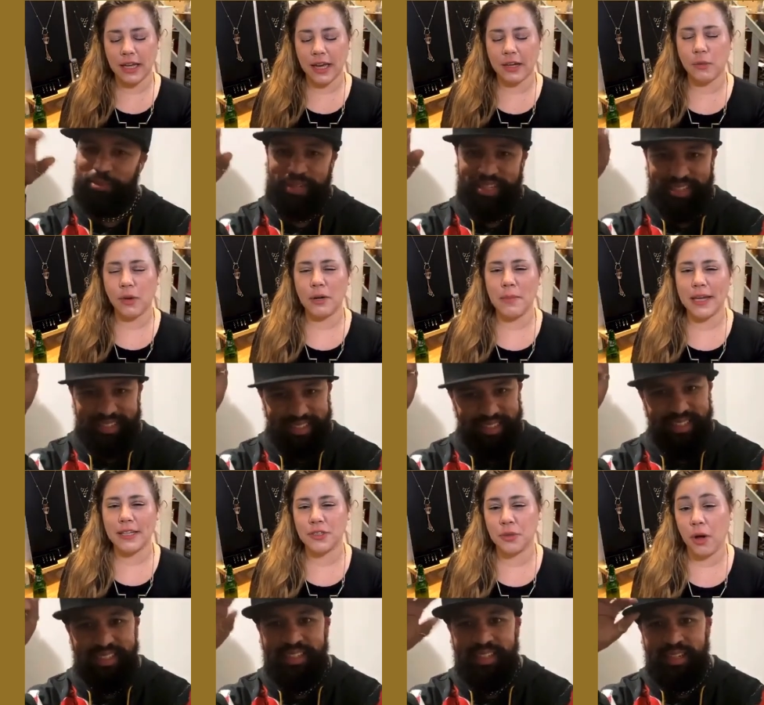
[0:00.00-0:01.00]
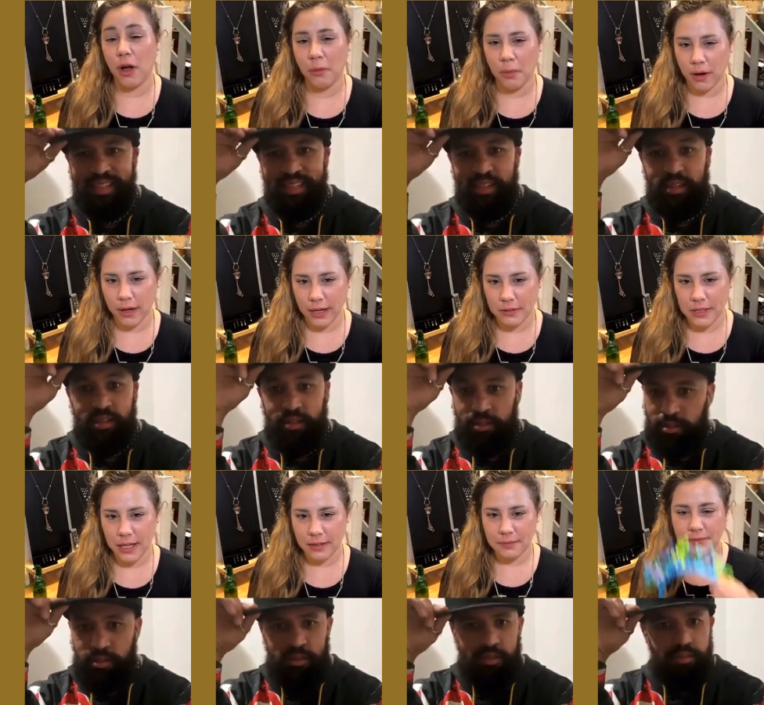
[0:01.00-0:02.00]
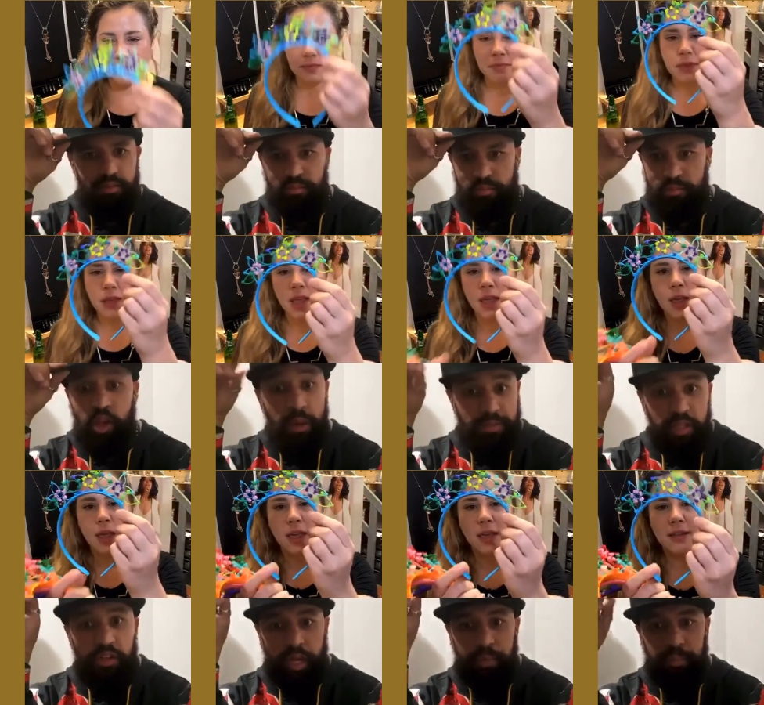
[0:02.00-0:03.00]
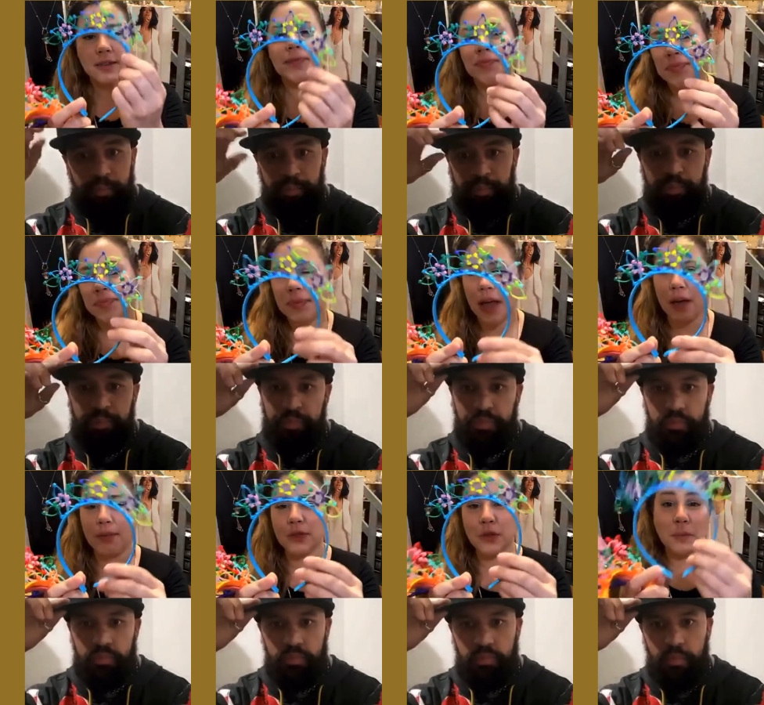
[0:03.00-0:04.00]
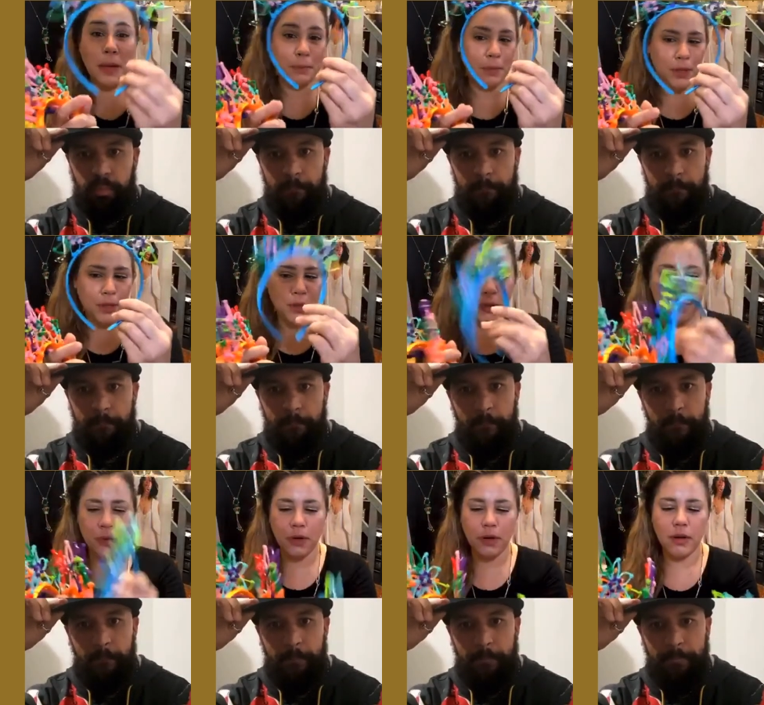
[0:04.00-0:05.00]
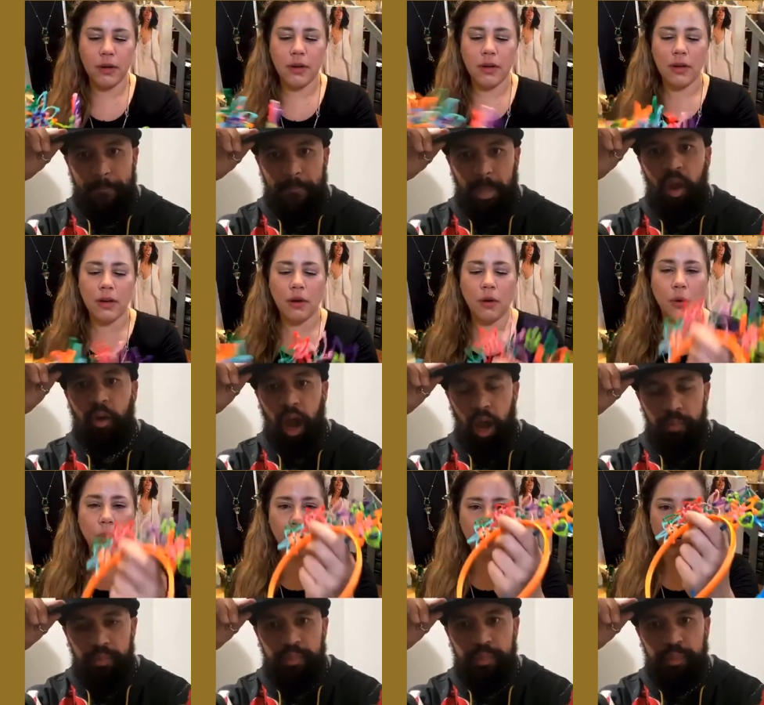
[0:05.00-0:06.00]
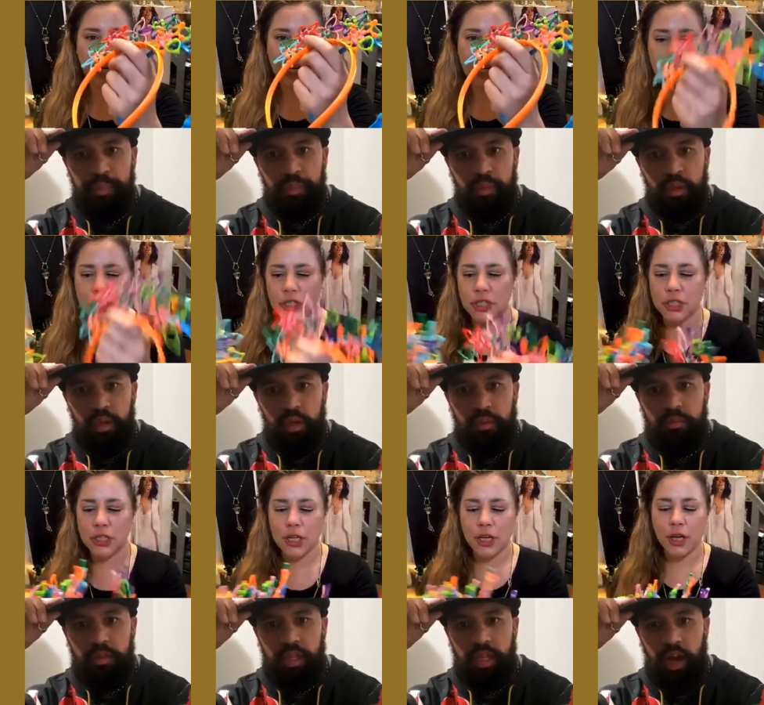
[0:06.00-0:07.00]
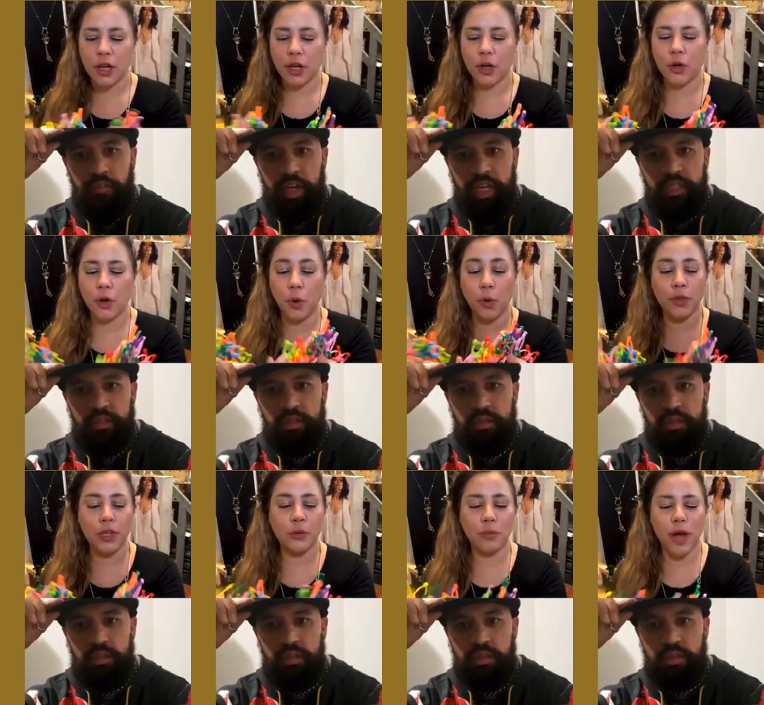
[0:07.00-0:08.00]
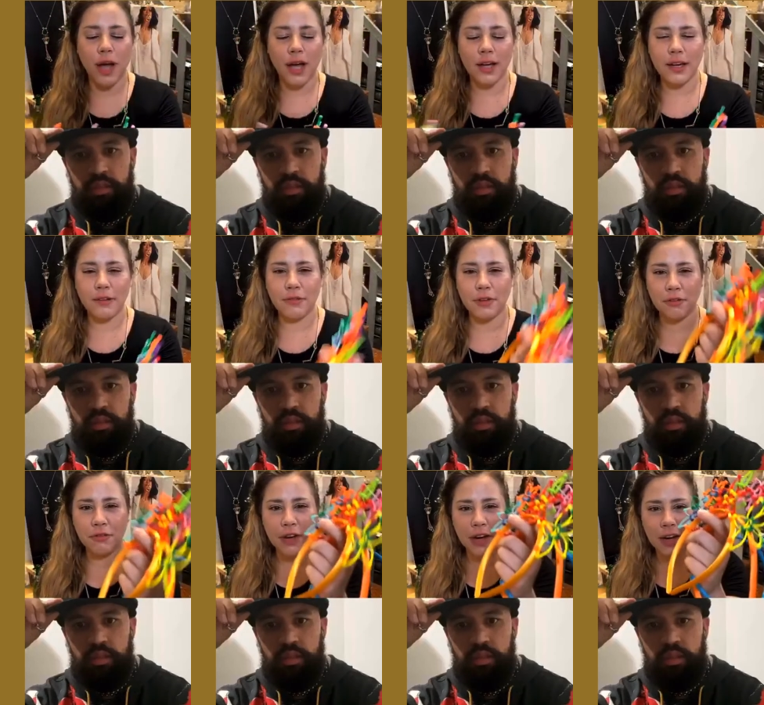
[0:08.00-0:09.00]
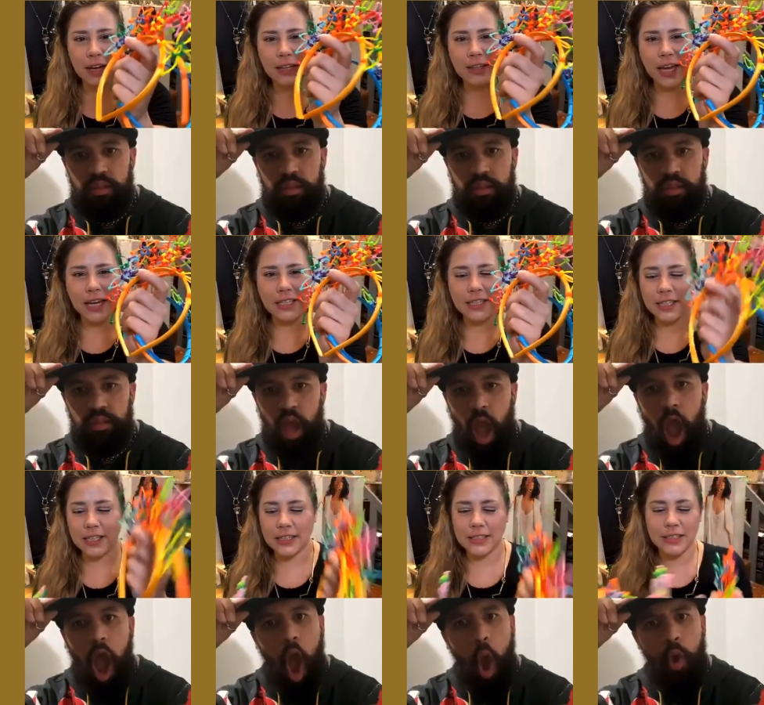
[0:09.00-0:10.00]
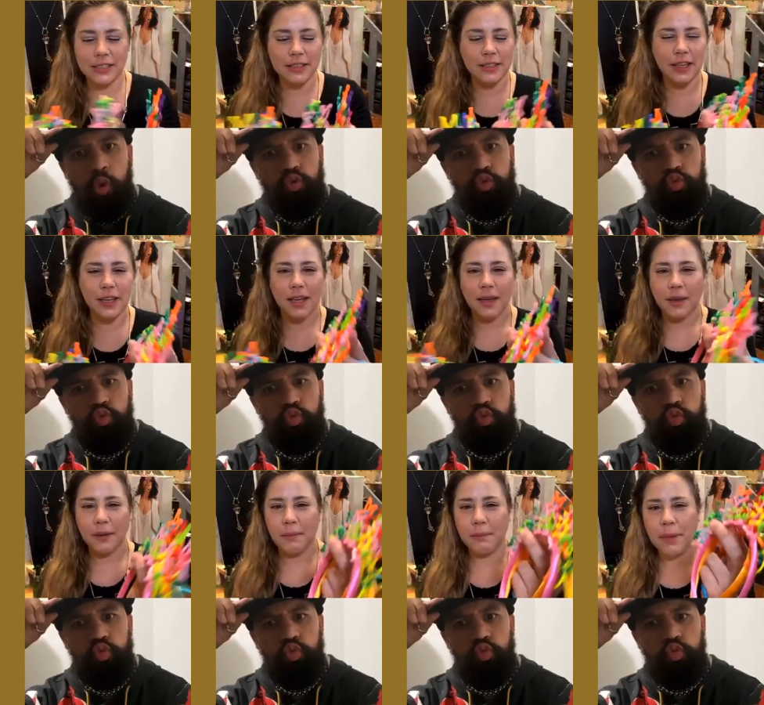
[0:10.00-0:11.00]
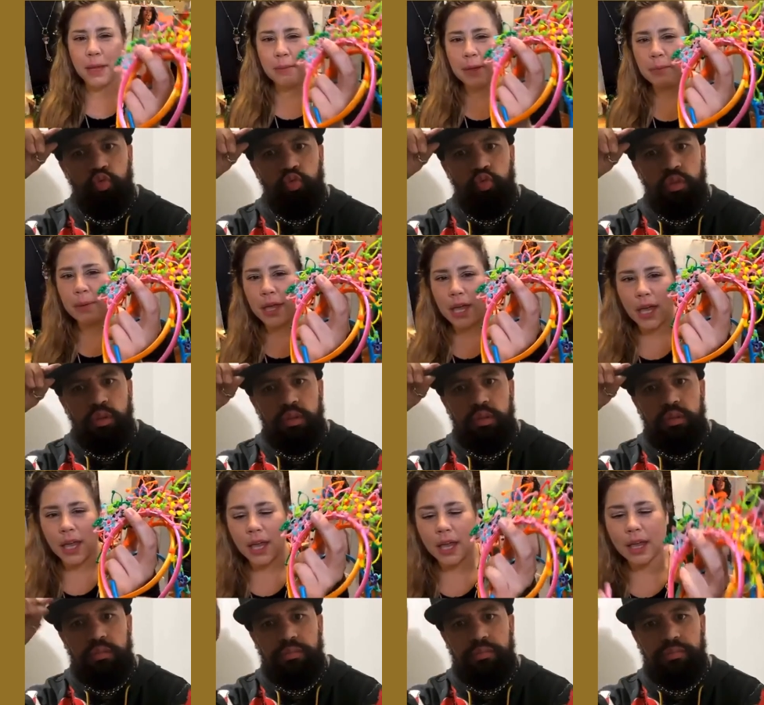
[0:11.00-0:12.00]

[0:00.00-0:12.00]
Speaker 1: want to make it too hallmark. How's that? No, absolutely. Um, so I made blue. Okay. Orange. Love it. Goldenrod. I feel very 90s. Baby pink.